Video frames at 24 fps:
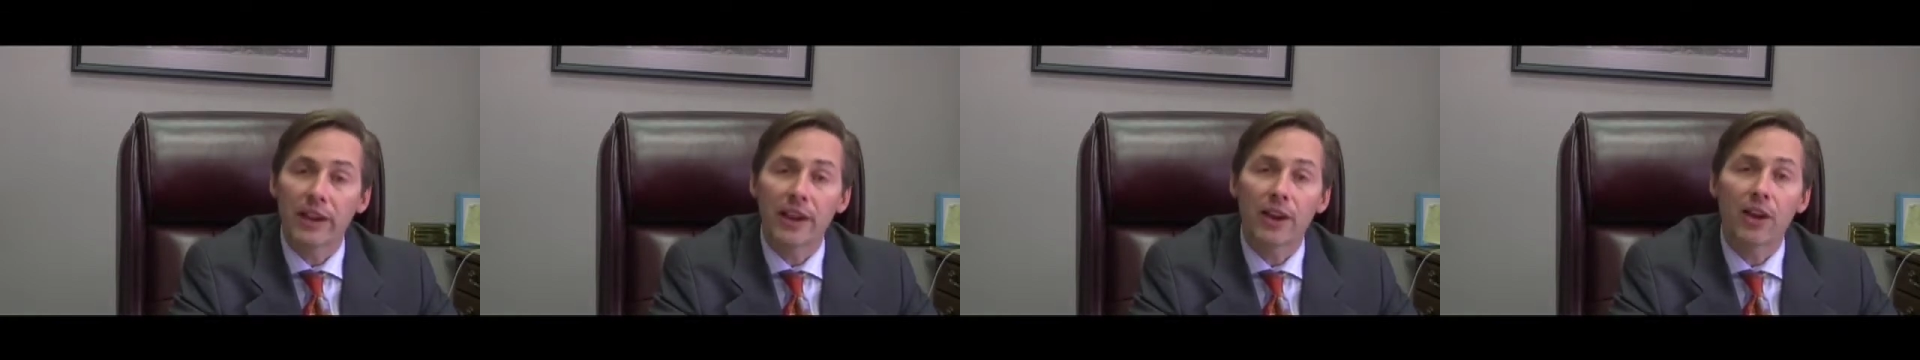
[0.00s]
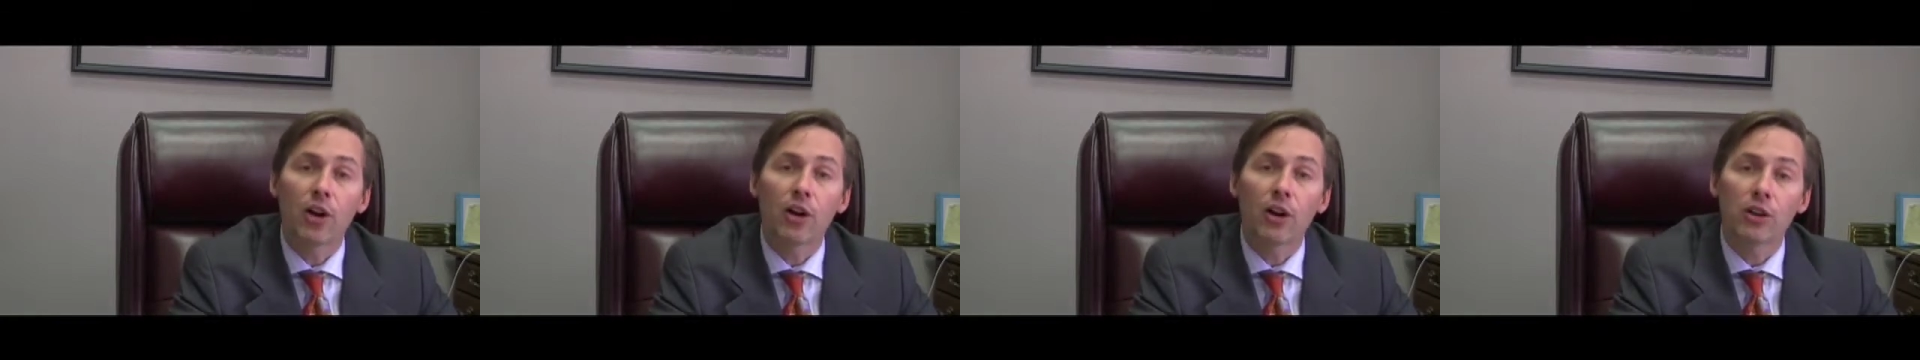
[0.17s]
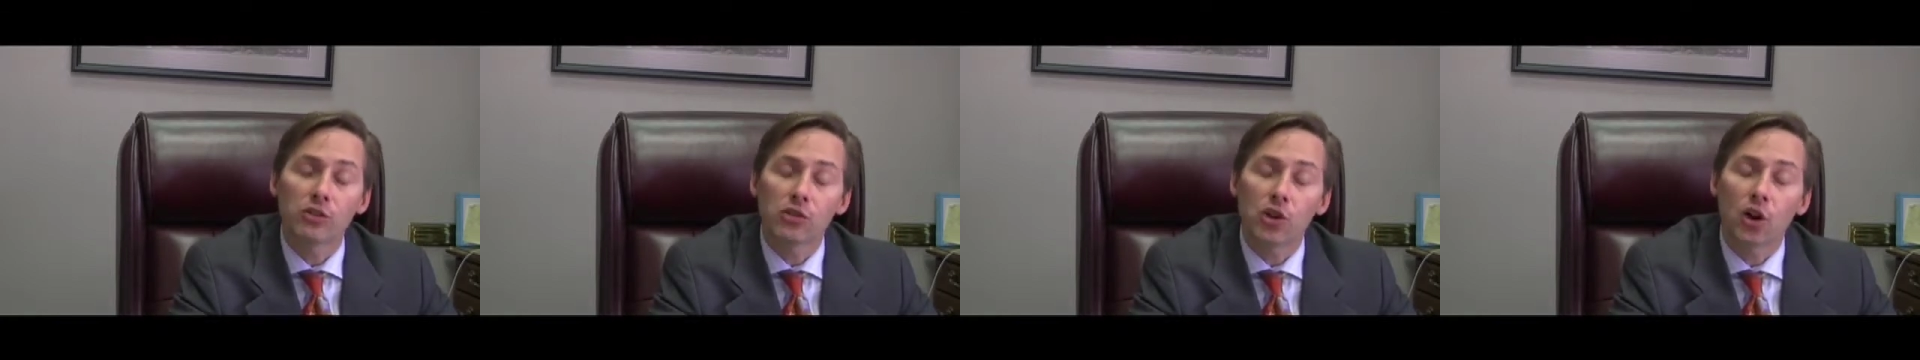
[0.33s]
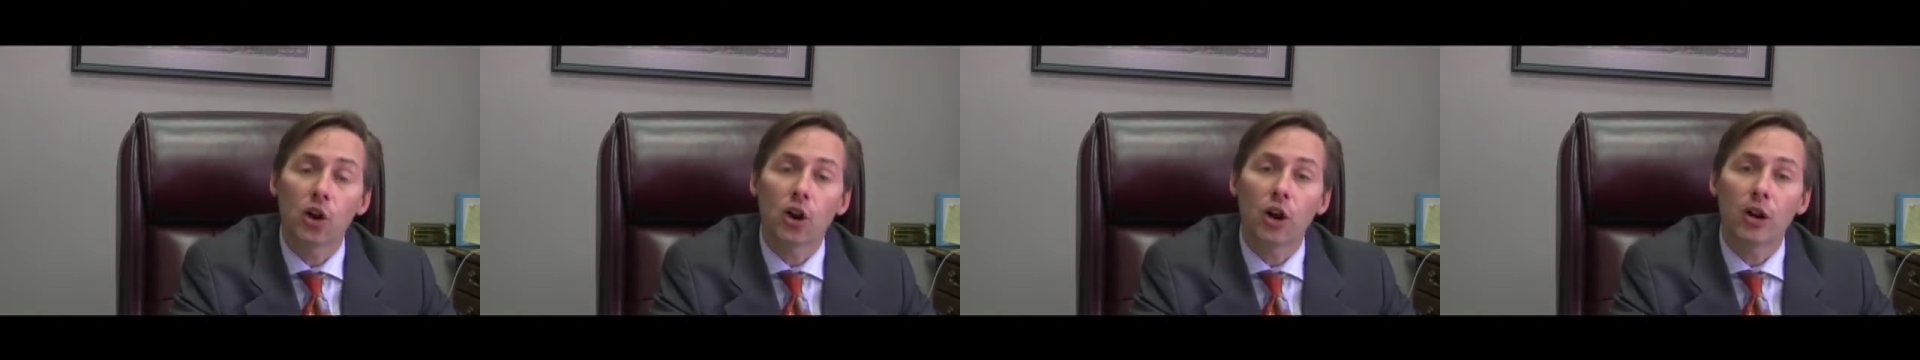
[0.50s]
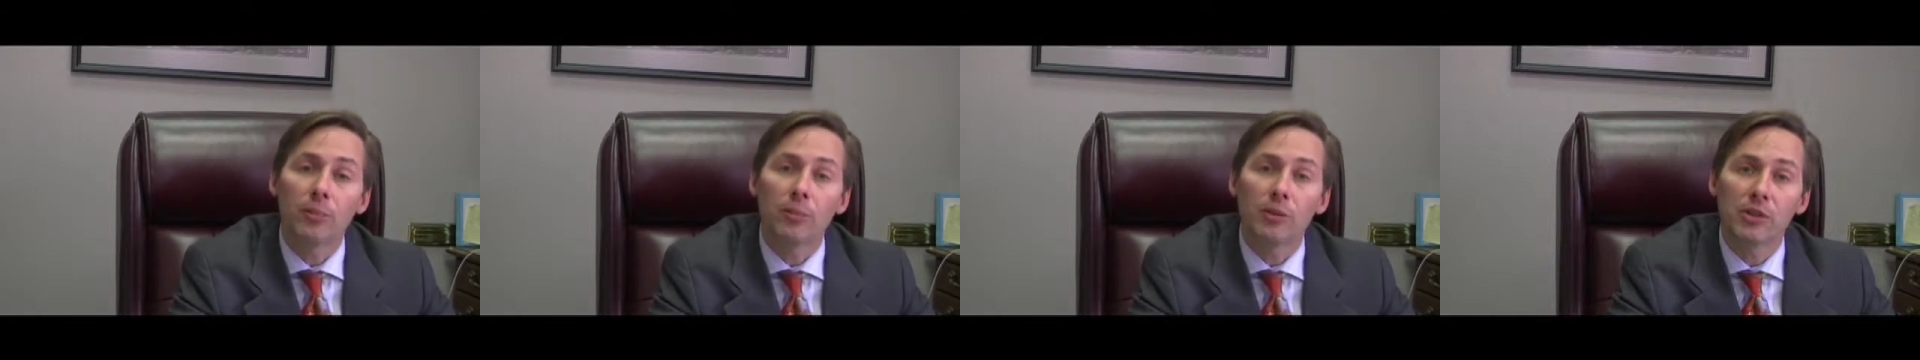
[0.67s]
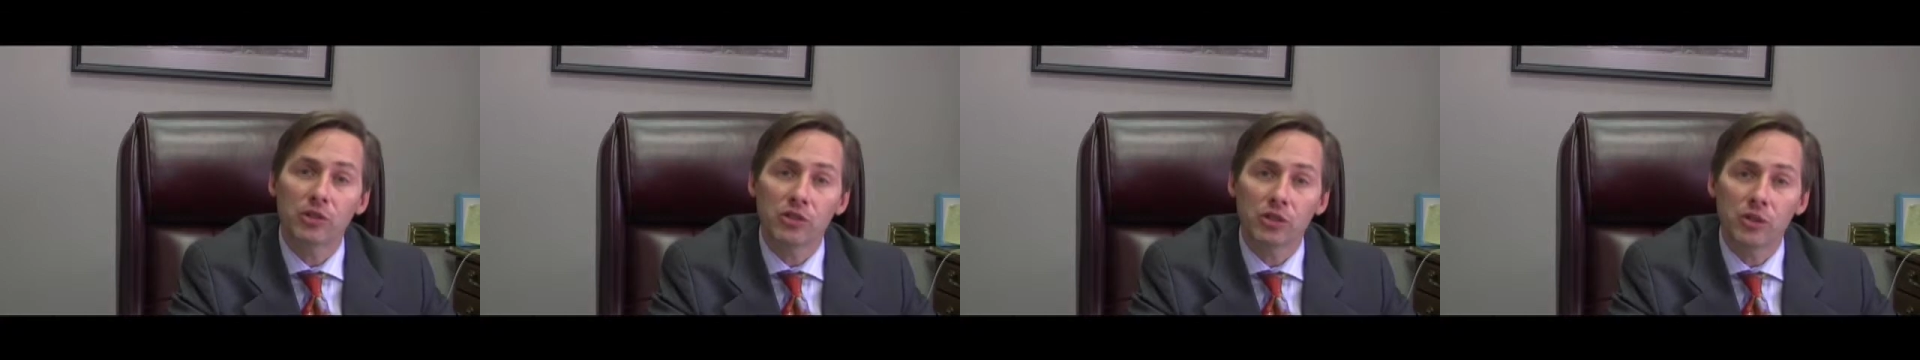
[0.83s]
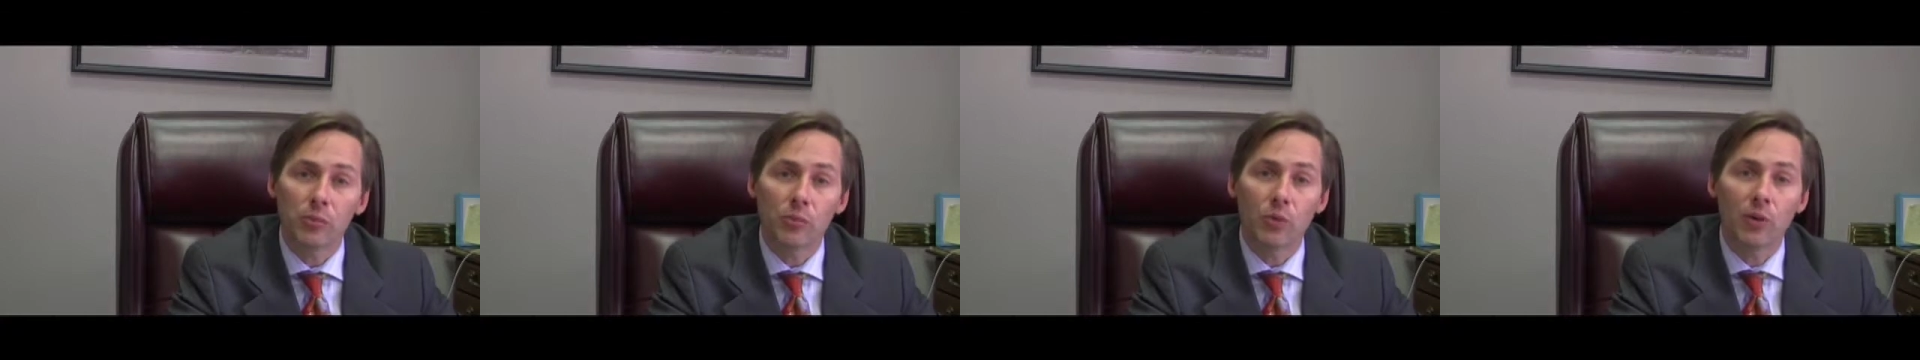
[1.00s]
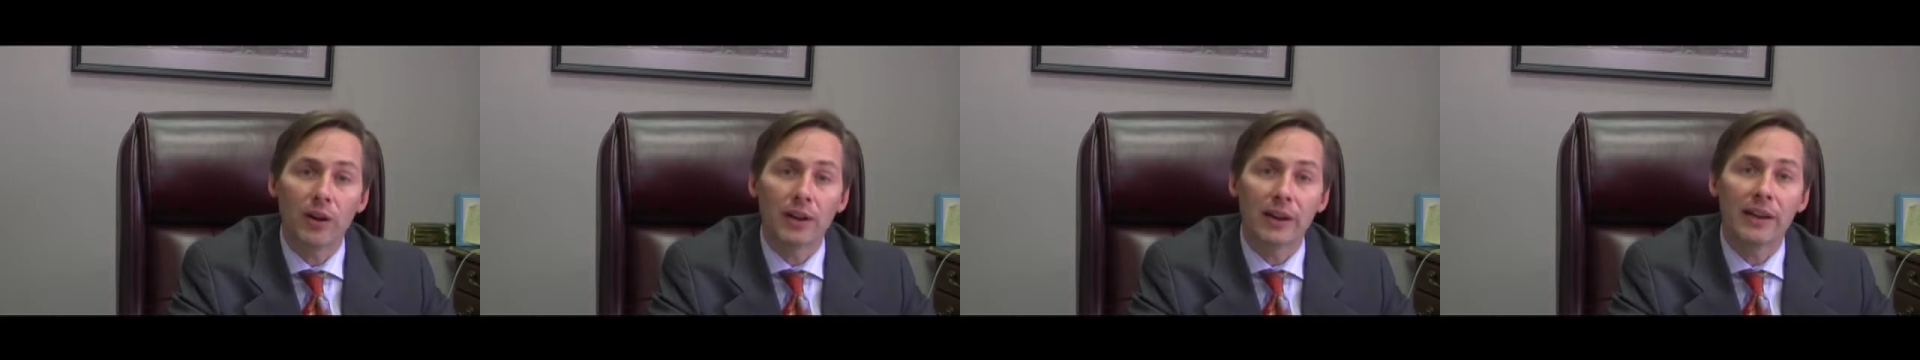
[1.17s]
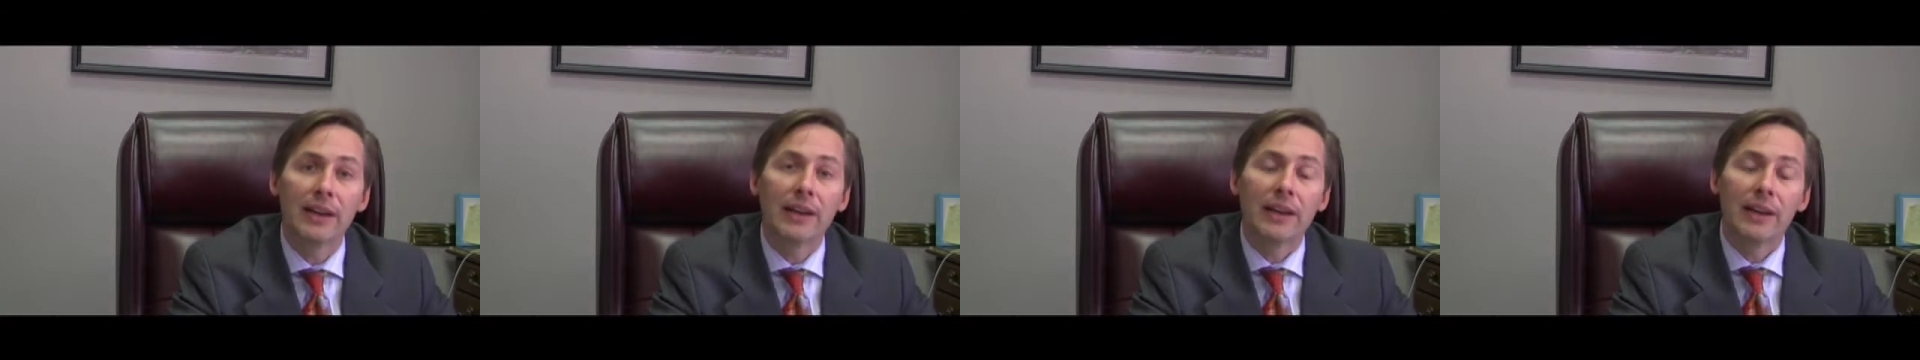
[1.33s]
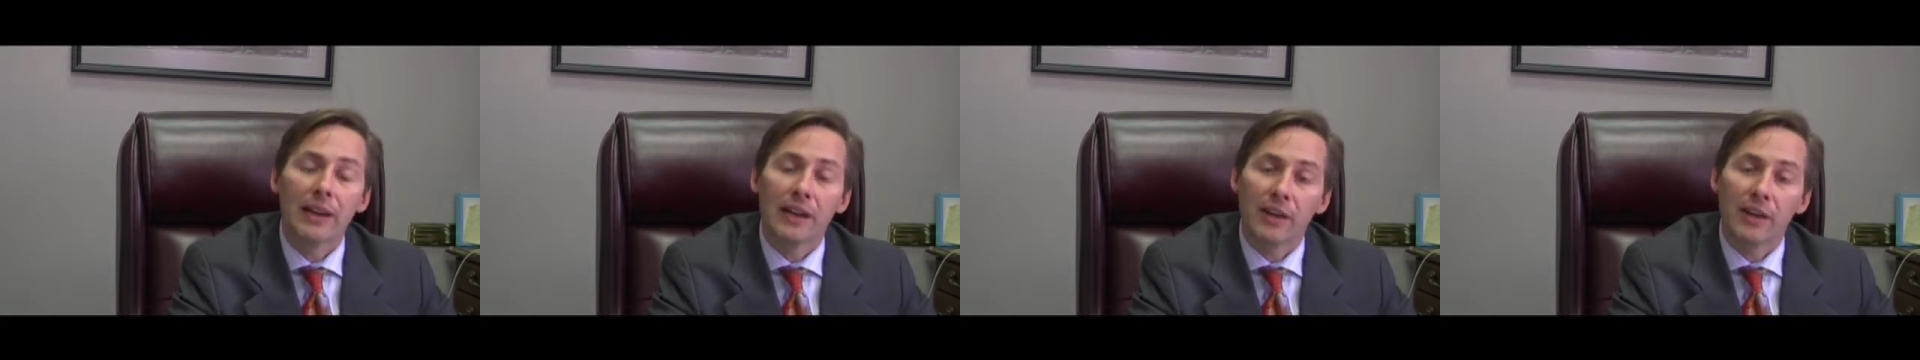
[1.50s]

they cause harm to someone,